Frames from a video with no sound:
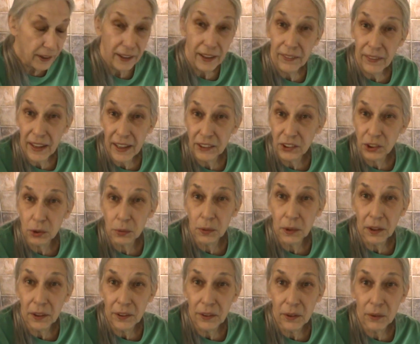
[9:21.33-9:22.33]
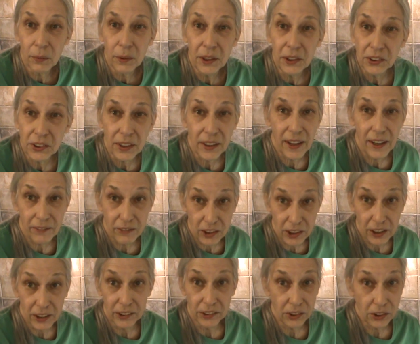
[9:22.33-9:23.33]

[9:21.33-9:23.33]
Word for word: And that's really the reason I've done